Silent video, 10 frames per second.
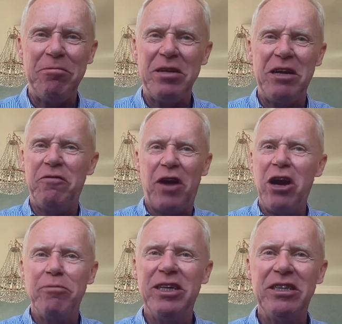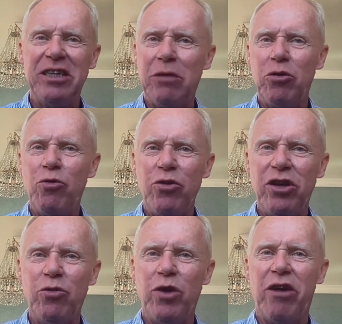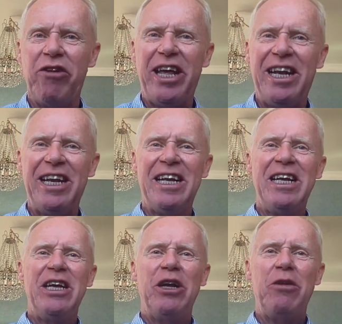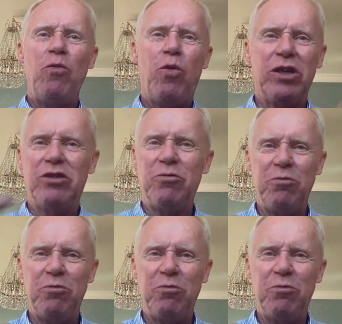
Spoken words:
environment you were in, what